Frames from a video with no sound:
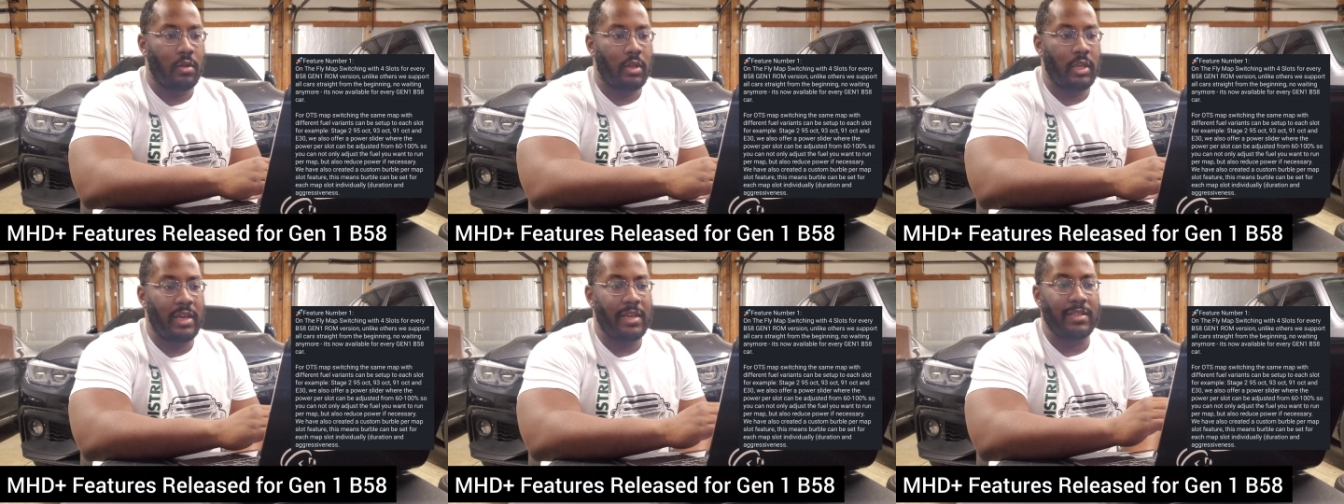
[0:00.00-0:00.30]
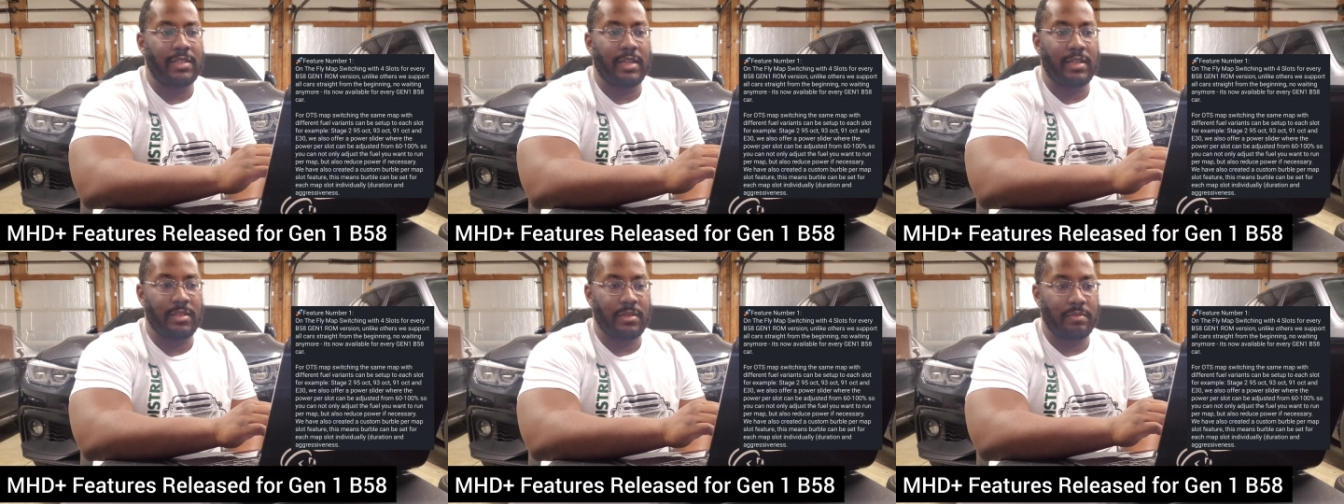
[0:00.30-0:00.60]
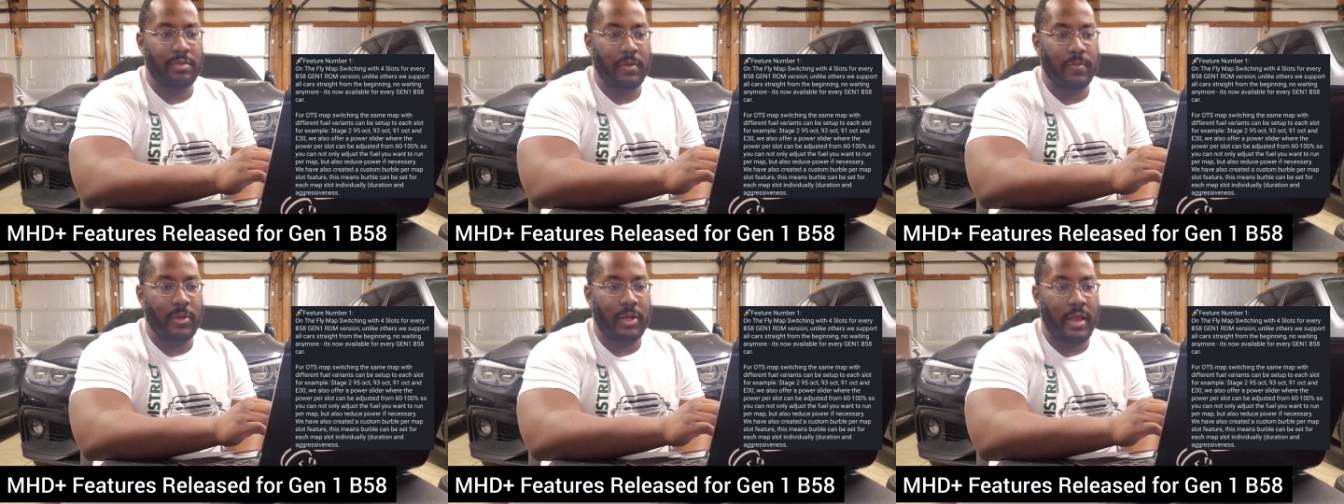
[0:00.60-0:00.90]
Now, I saw
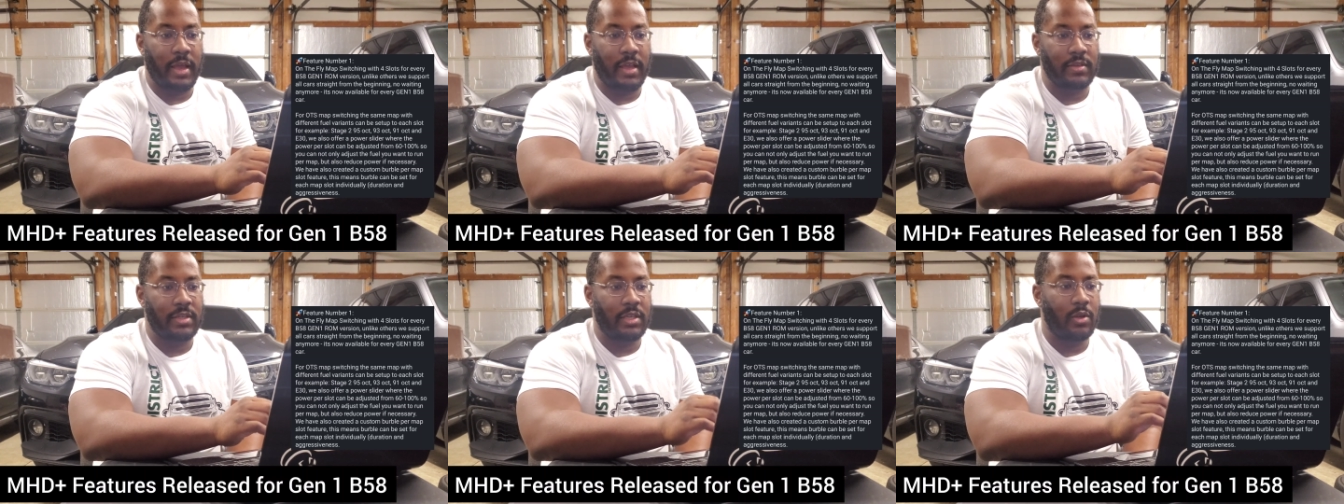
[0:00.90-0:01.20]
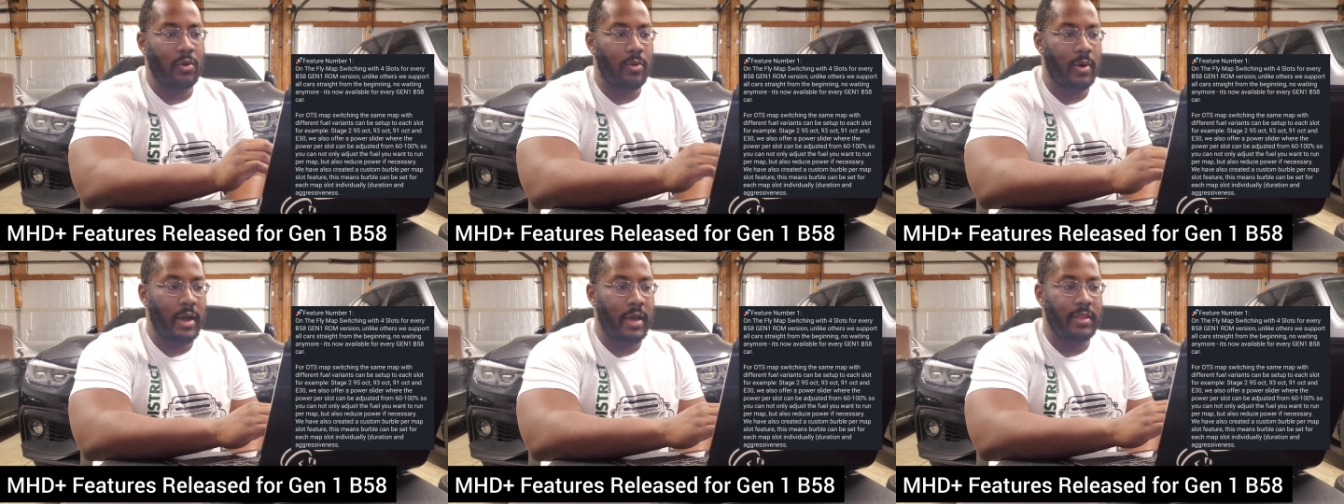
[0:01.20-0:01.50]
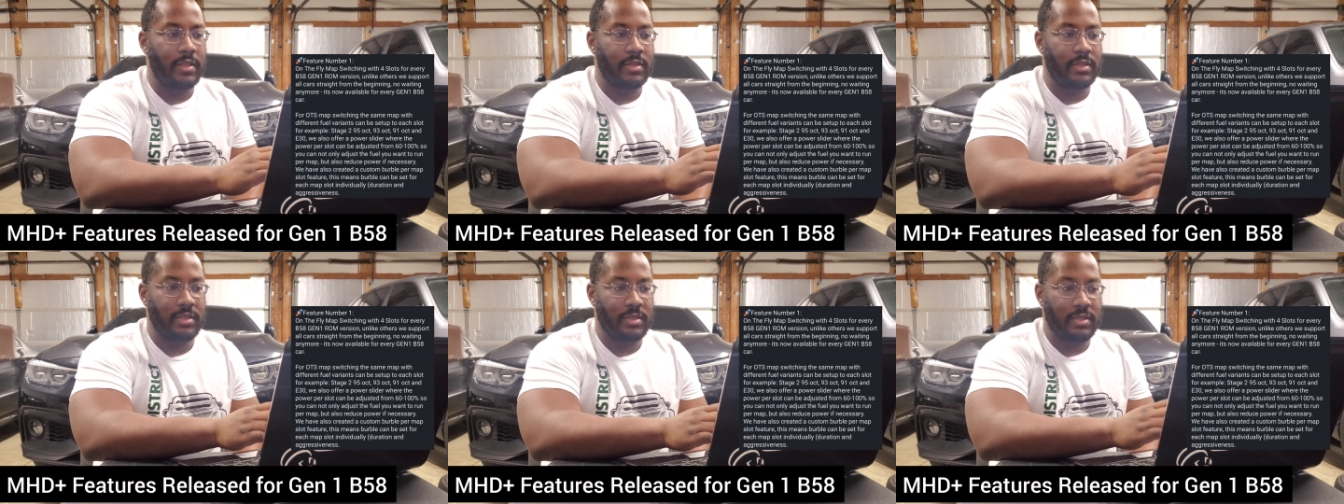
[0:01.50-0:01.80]
some people asking why
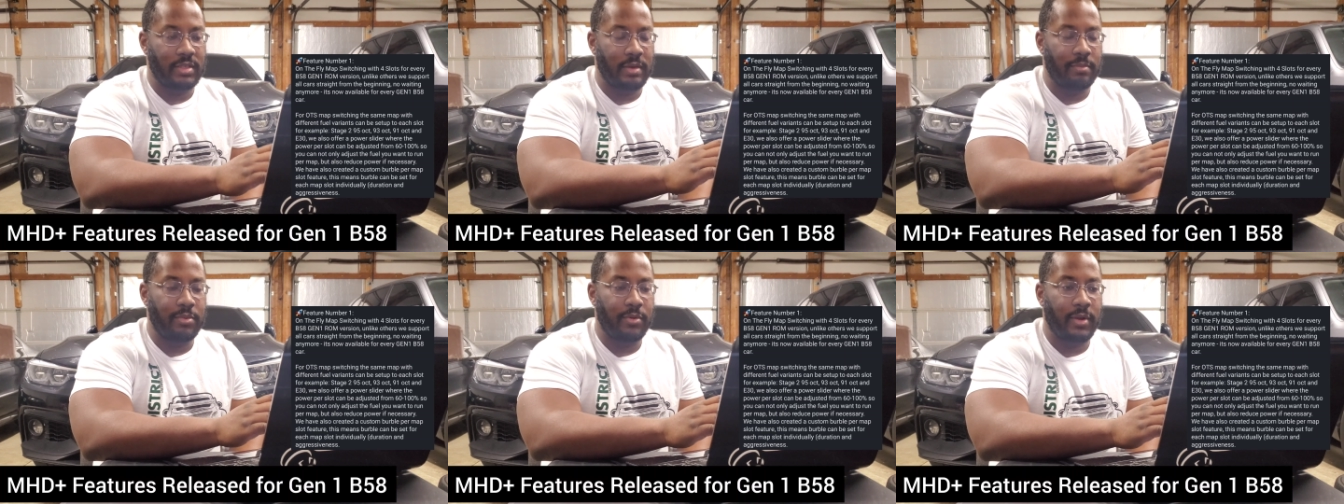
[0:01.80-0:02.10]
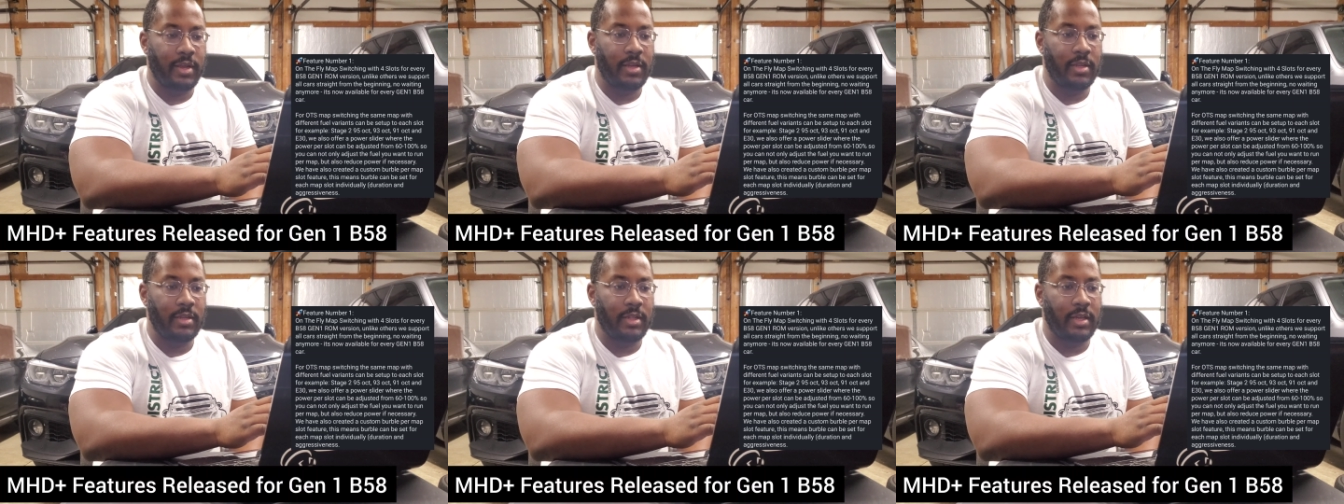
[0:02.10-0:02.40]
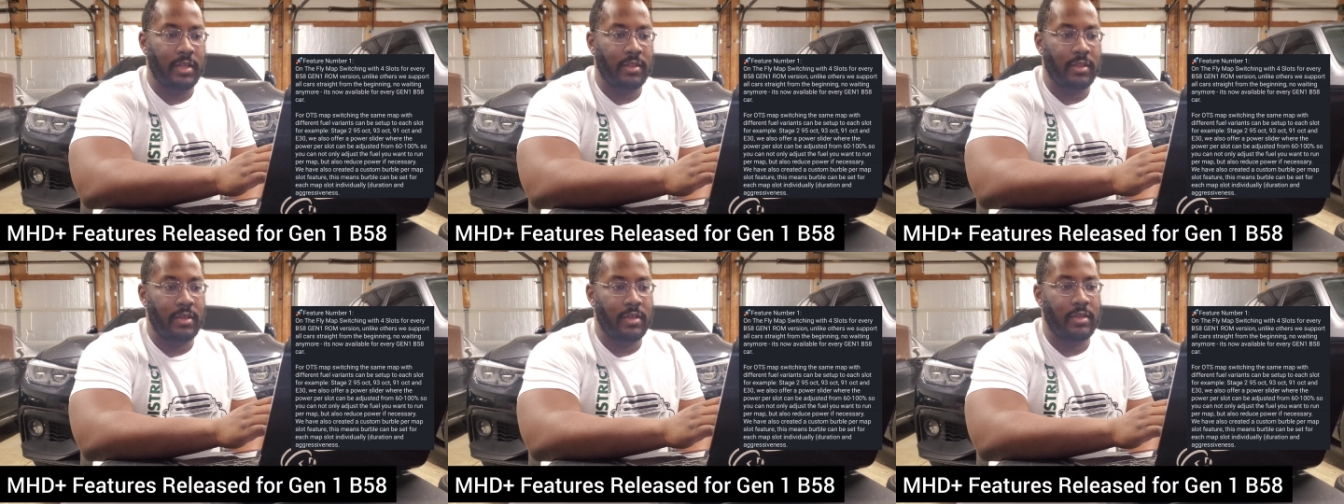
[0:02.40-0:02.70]
this is separated
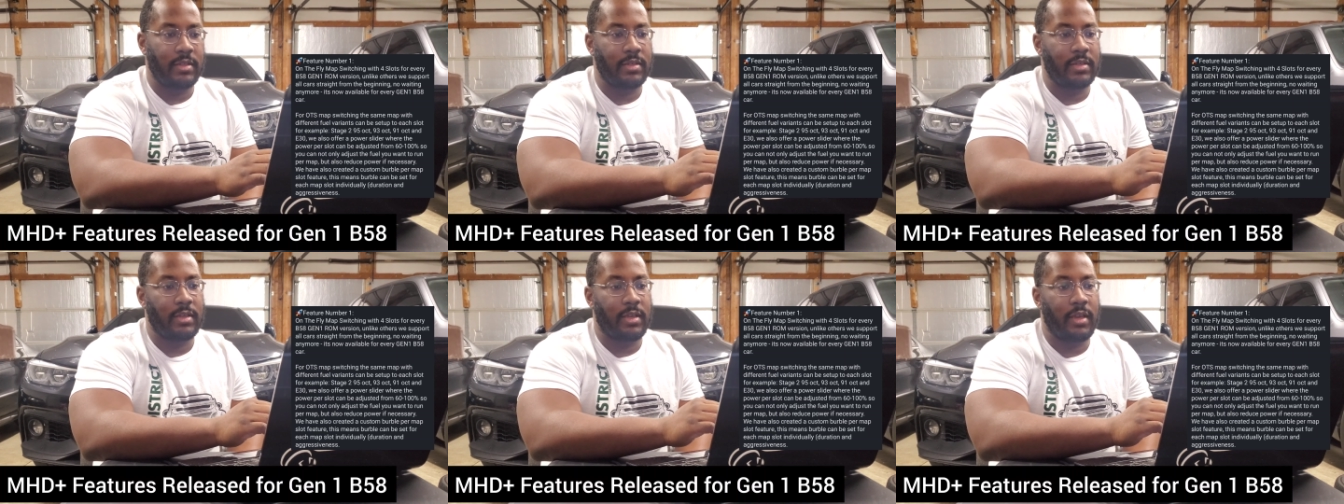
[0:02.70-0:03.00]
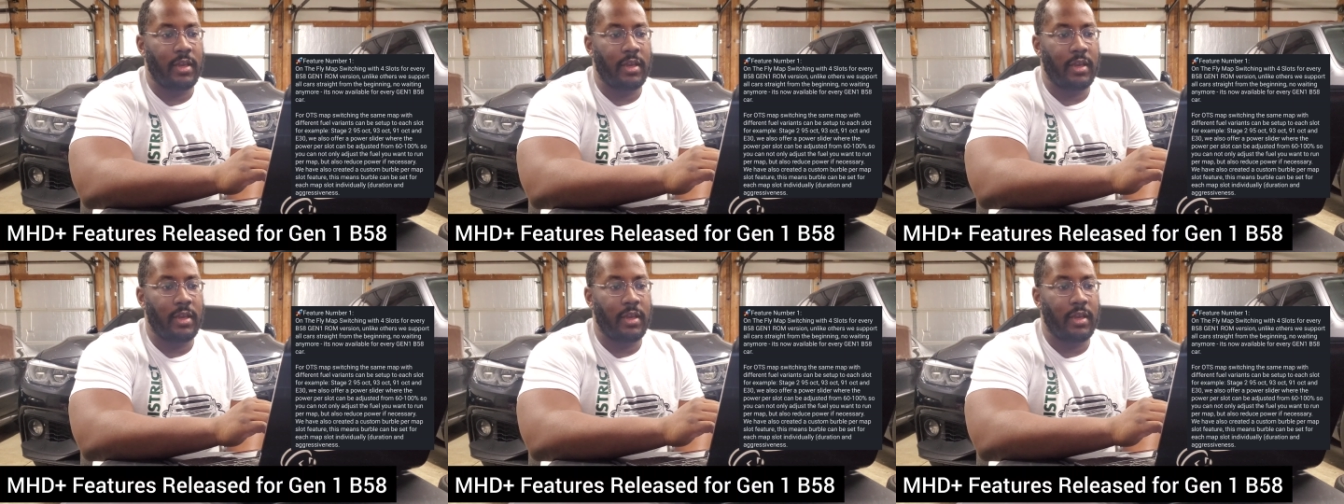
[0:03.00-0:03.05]
like this,